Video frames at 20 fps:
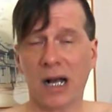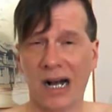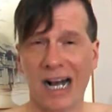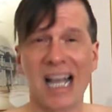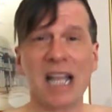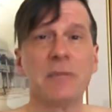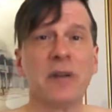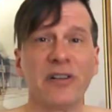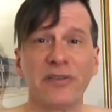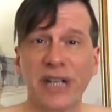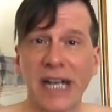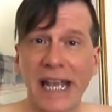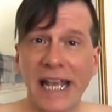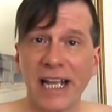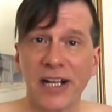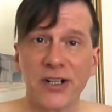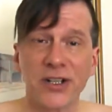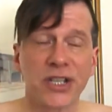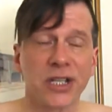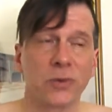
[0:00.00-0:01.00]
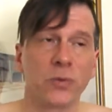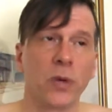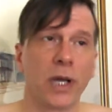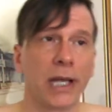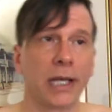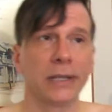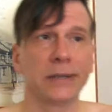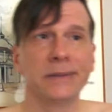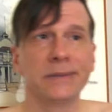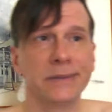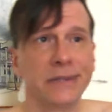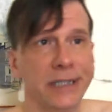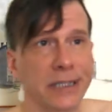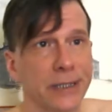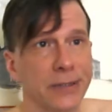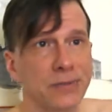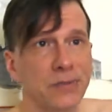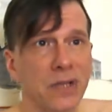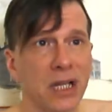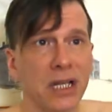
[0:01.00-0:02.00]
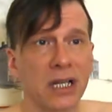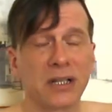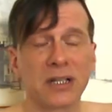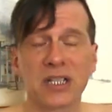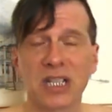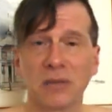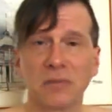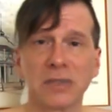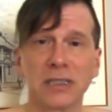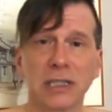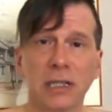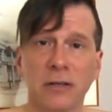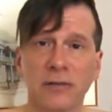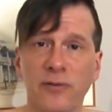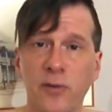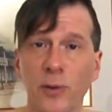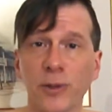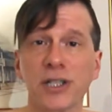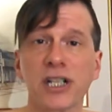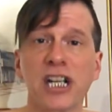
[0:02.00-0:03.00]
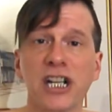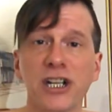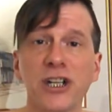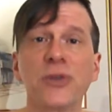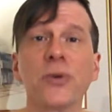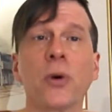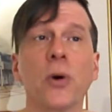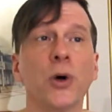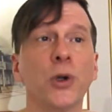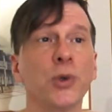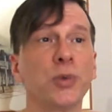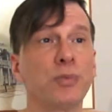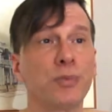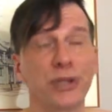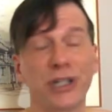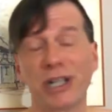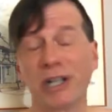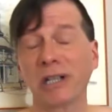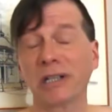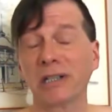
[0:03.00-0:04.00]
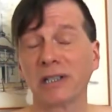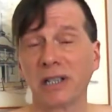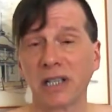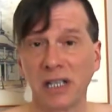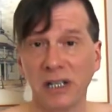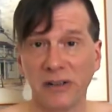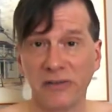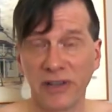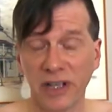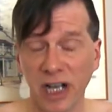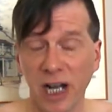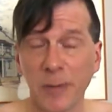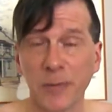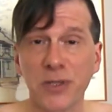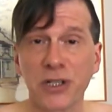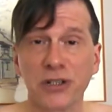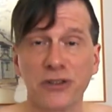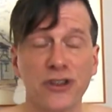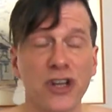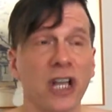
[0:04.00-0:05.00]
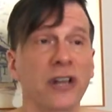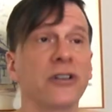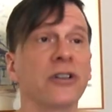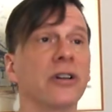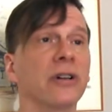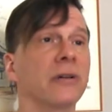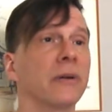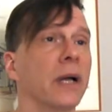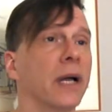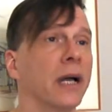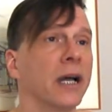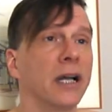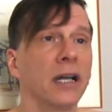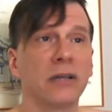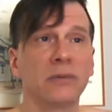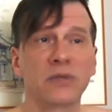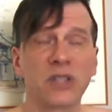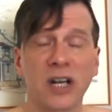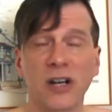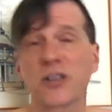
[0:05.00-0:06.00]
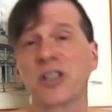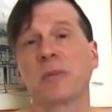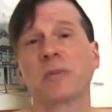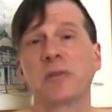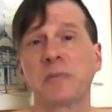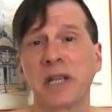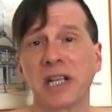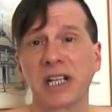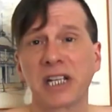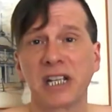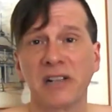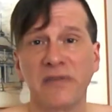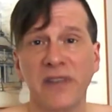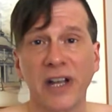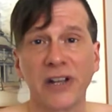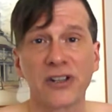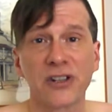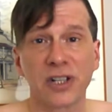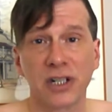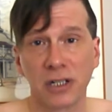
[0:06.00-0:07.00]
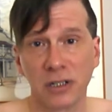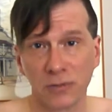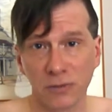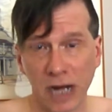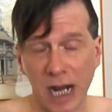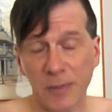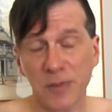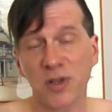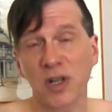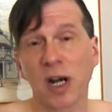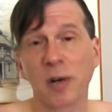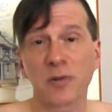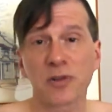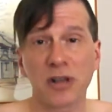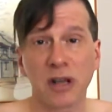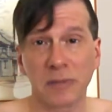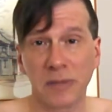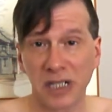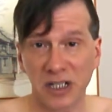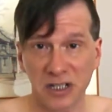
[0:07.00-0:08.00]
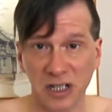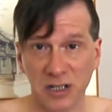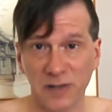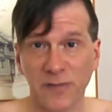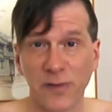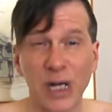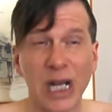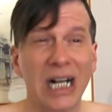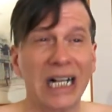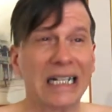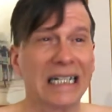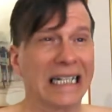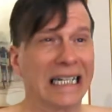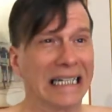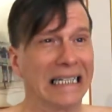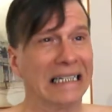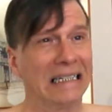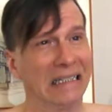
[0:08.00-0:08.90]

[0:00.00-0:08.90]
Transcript: I am of an age that when, you know, some little 14-year-old, particularly of the opposite gender, tears up to me at a convention and wraps her arms around me and says, free hug,